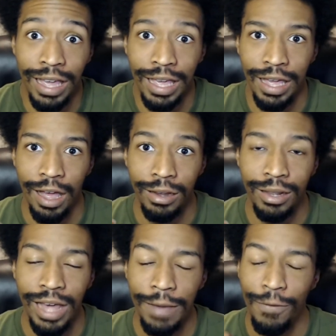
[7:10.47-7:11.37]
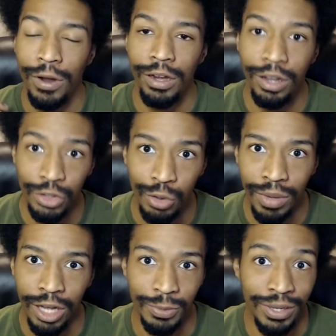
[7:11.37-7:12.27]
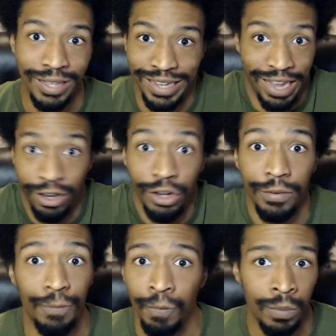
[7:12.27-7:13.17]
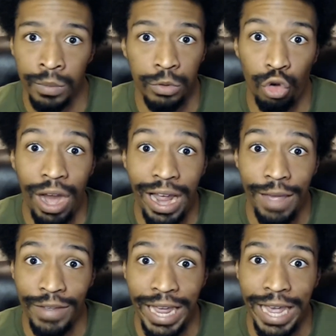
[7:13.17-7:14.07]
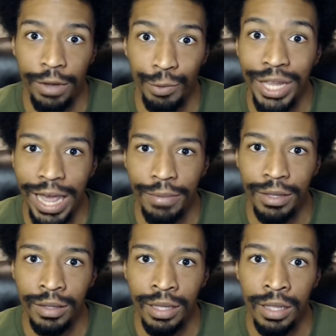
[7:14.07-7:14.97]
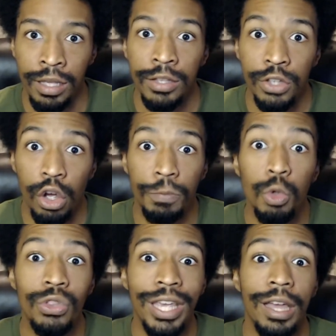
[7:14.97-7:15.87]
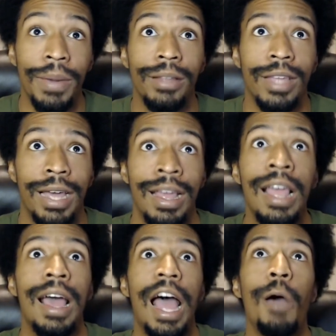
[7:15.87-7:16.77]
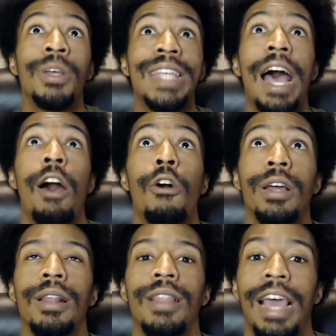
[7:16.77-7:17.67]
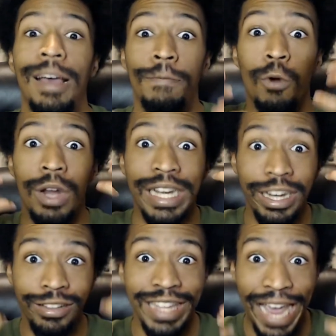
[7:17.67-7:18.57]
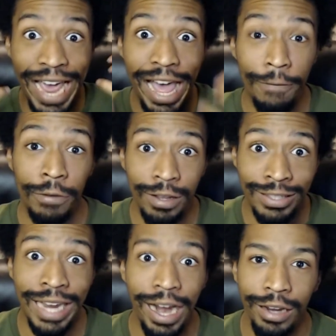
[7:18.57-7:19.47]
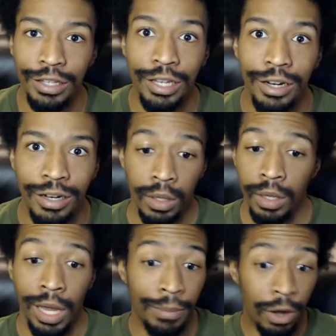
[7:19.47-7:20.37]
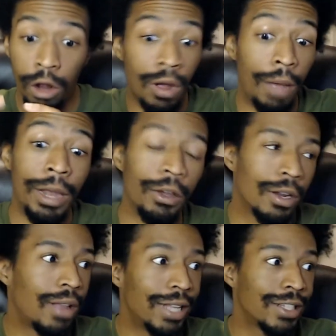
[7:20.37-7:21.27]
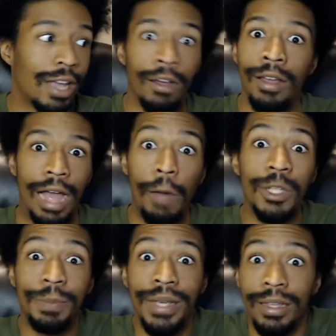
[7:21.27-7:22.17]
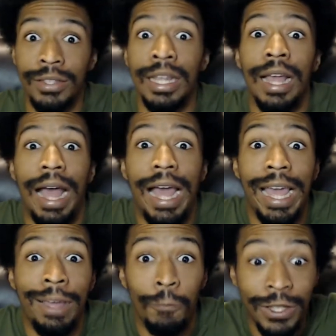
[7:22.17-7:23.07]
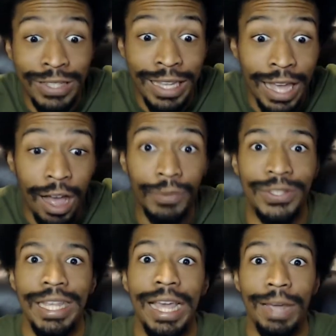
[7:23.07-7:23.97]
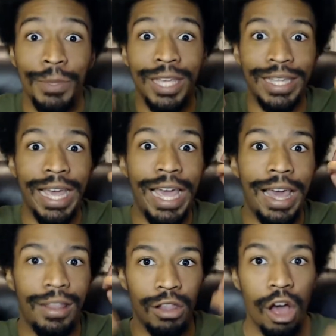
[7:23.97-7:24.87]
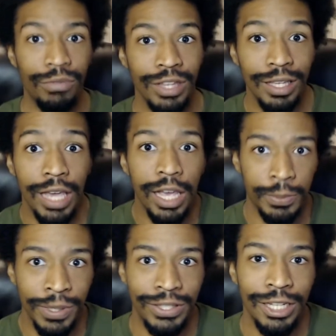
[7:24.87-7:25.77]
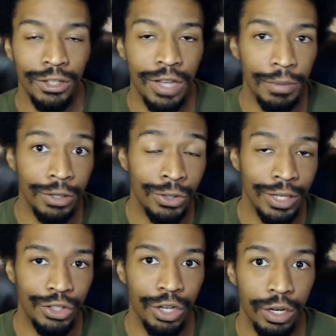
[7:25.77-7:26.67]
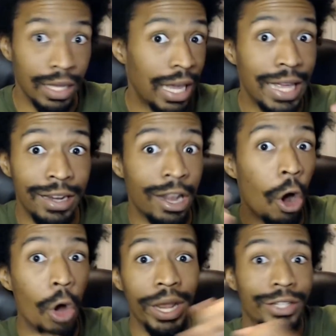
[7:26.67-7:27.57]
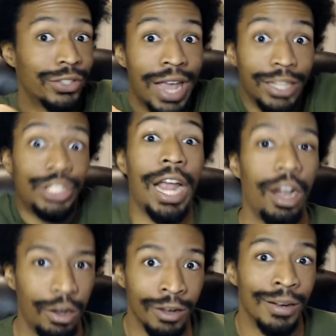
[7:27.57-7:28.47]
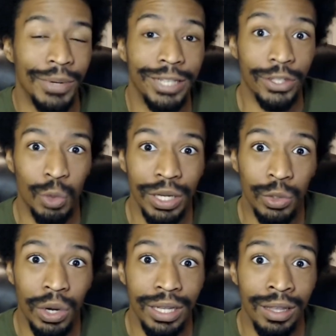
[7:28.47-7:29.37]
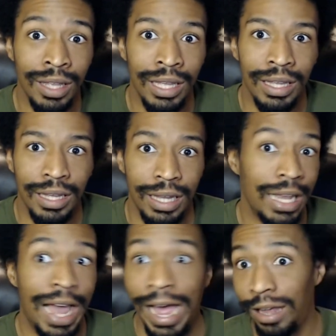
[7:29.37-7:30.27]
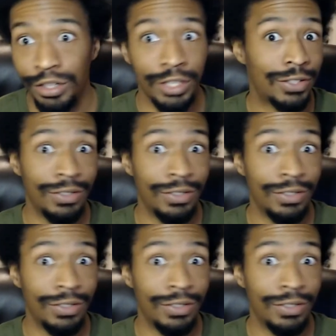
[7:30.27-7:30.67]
of the lab for another 2 months because I couldn't drive and I had to rehab it. So if you think about that, I was out of the lab for nearly half of the entire year. And bro, I'm not gonna lie to y'all, I was pissed. I was upset because I had lofty expectations coming into this year, and all that just got shattered because of 2020. And I was